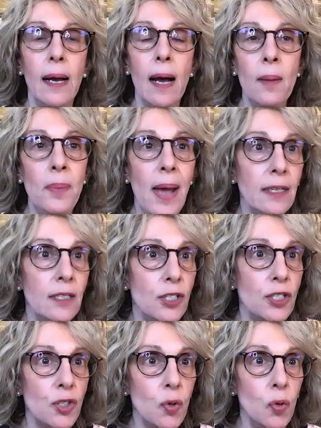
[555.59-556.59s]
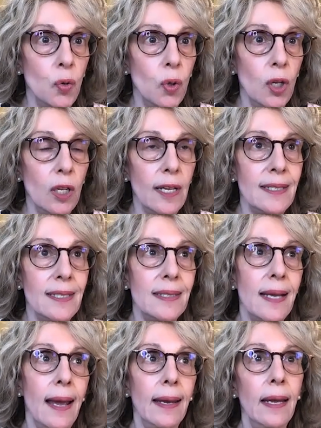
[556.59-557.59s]
come back to school and
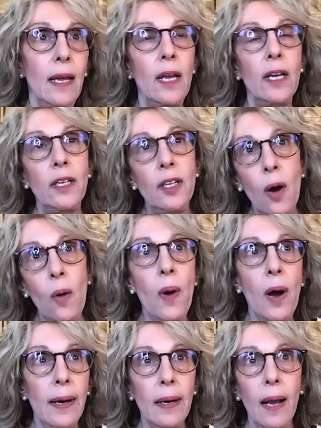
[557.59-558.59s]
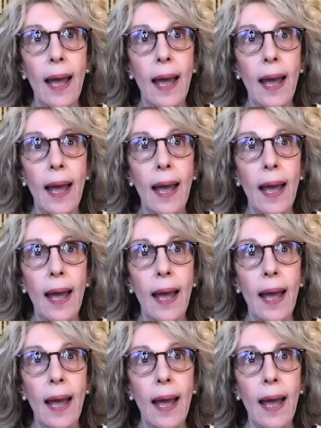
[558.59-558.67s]
say, you know what,